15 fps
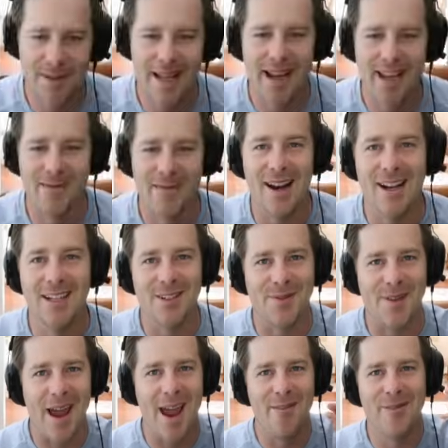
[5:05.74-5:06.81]
advantage of
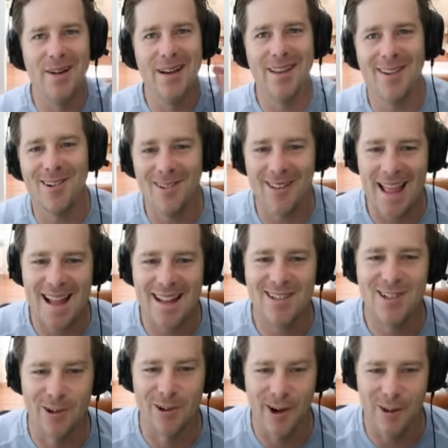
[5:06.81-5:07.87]
every little last
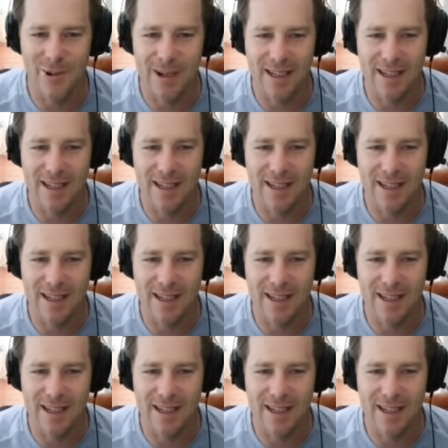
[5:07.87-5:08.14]
crumb we can